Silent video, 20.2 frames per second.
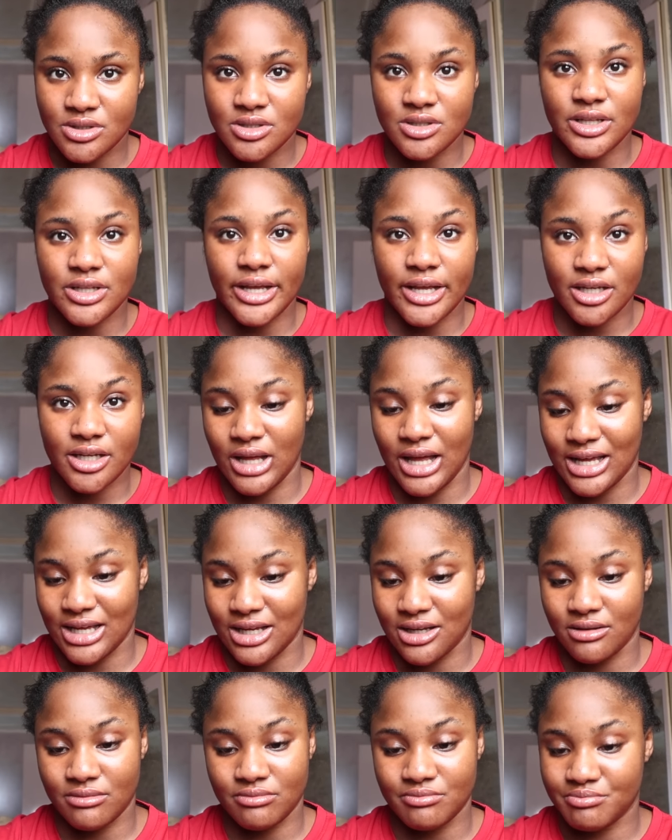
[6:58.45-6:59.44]
Like,
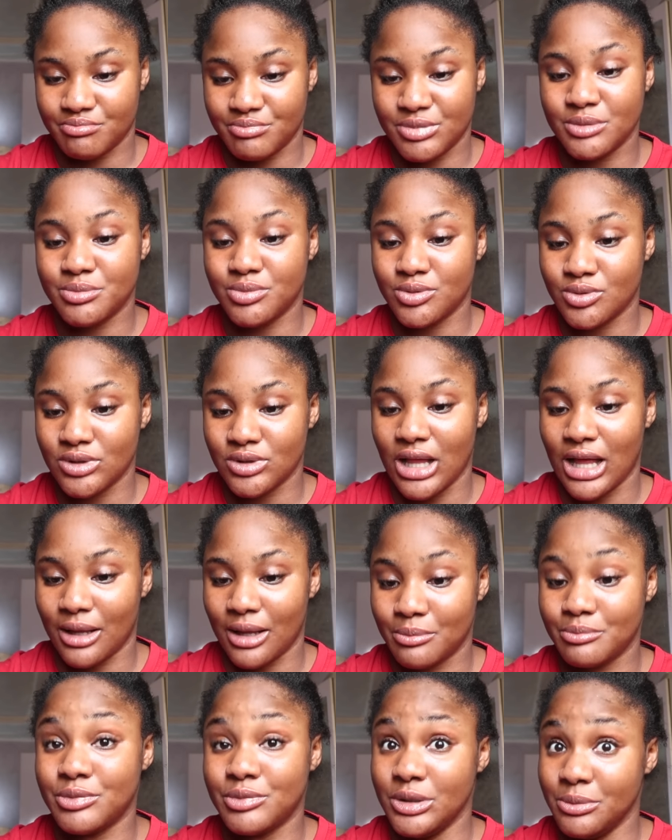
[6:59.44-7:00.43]
people are
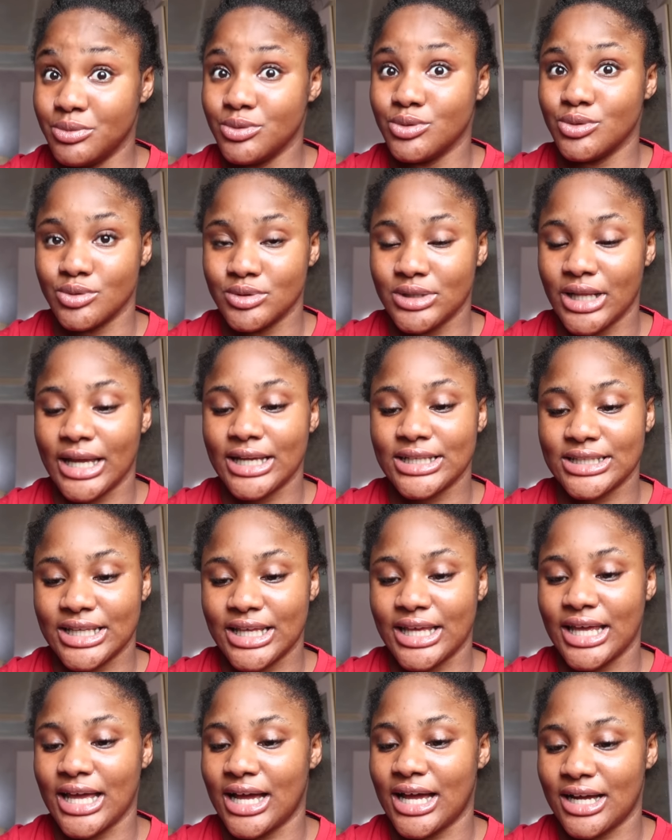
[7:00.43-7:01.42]
people. Like,
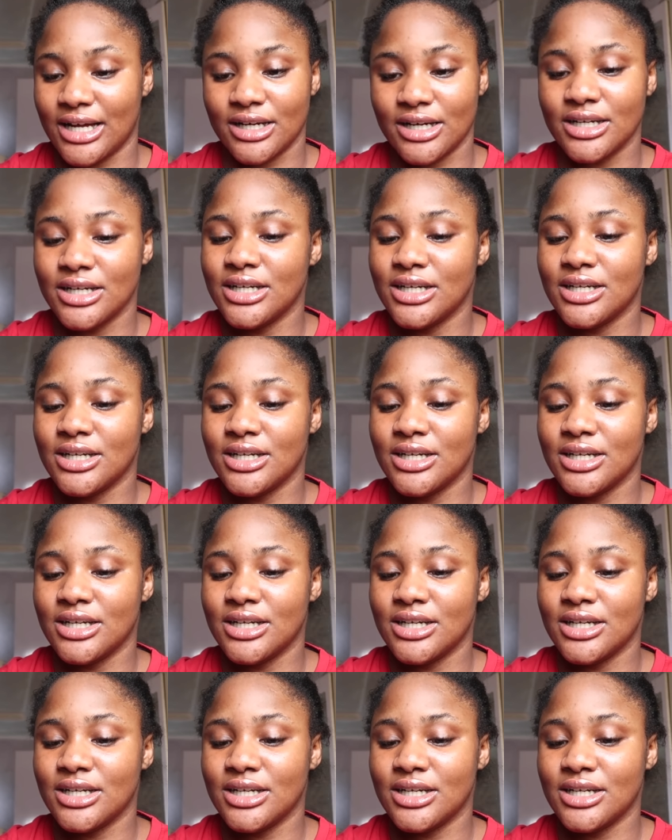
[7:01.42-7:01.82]
they are